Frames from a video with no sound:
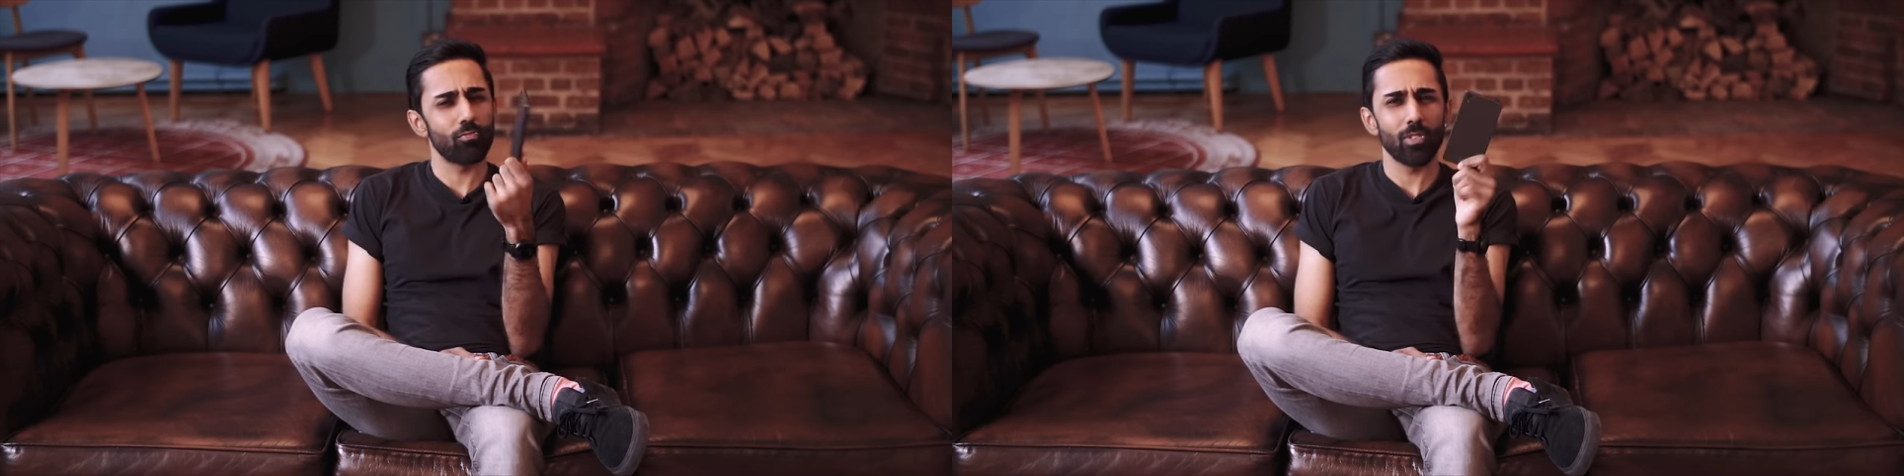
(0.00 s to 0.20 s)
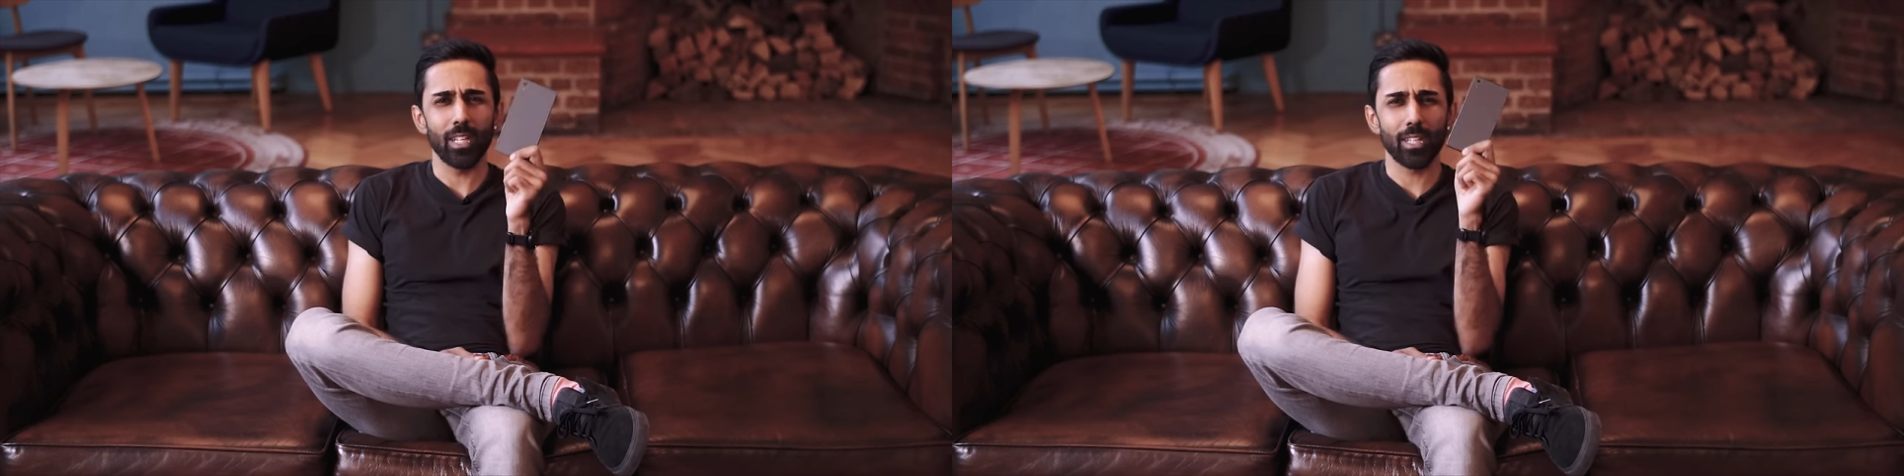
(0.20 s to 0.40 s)

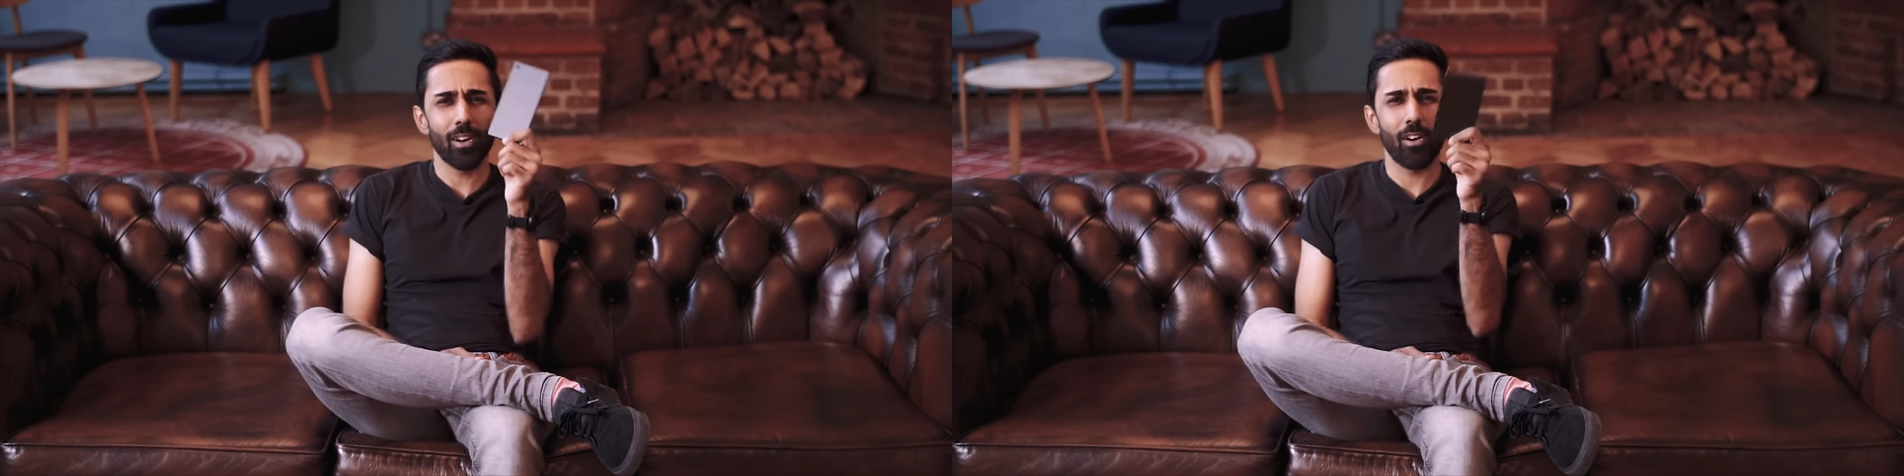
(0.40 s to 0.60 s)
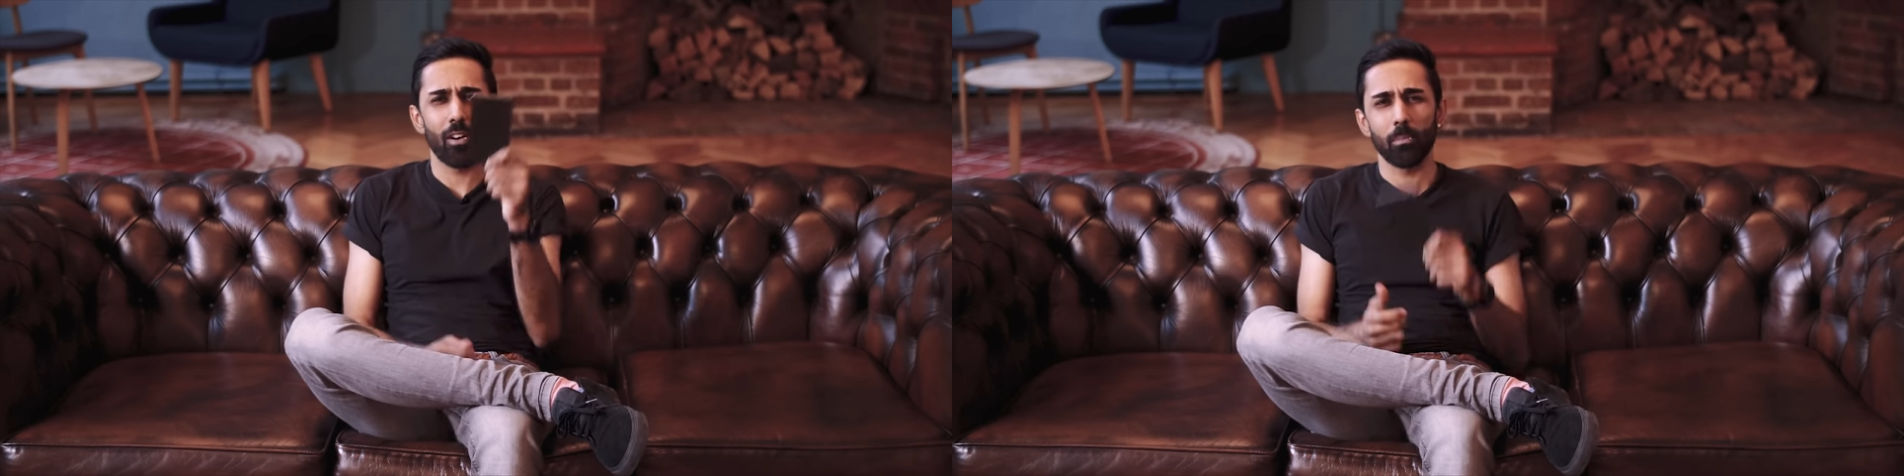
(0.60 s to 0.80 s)
really
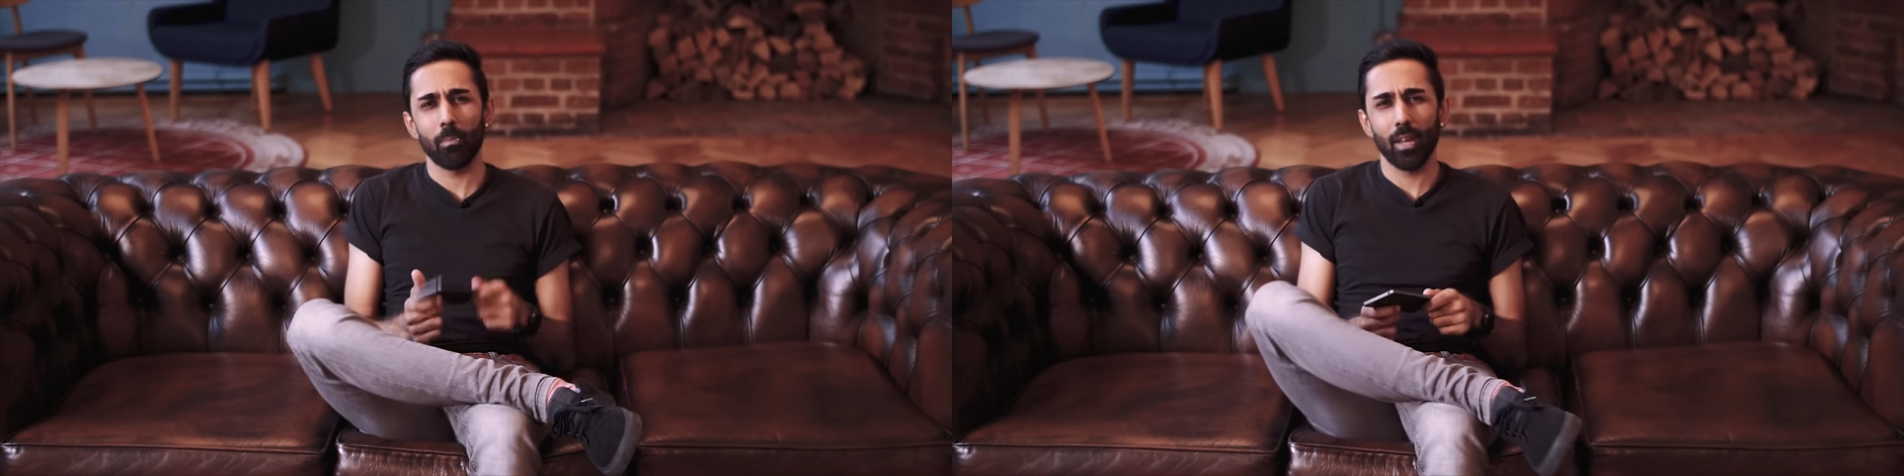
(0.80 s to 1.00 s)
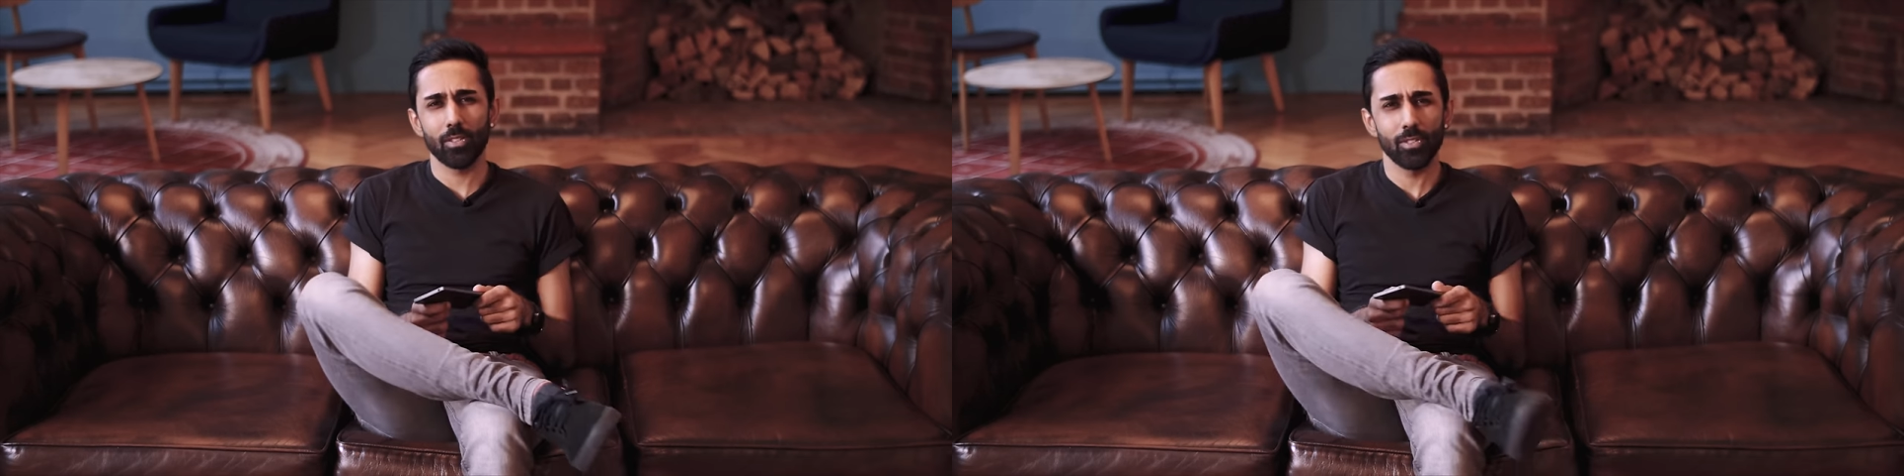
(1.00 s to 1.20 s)
can't
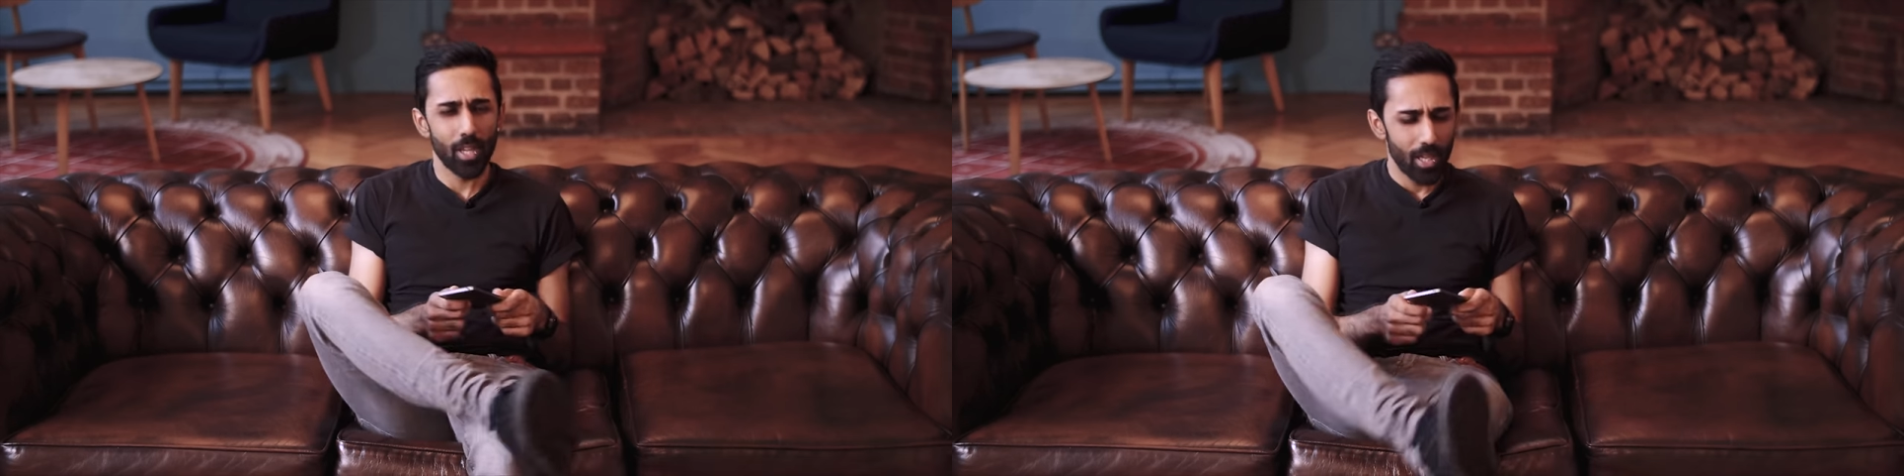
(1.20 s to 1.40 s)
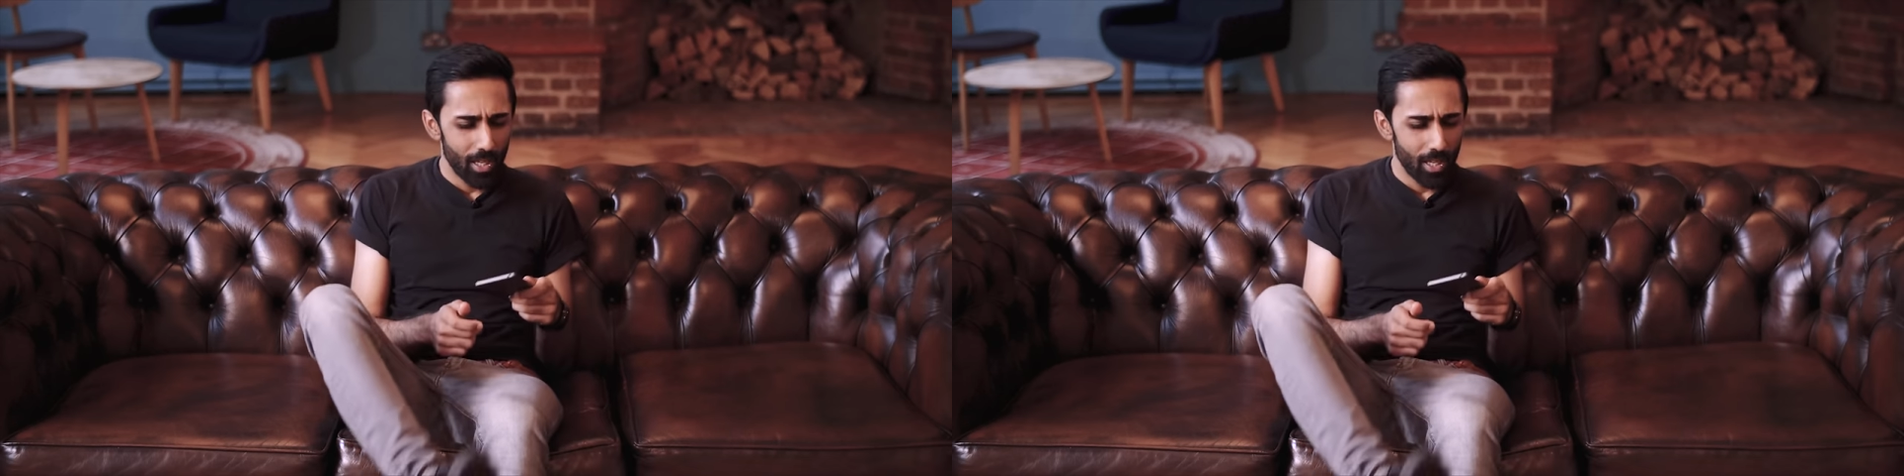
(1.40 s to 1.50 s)
match.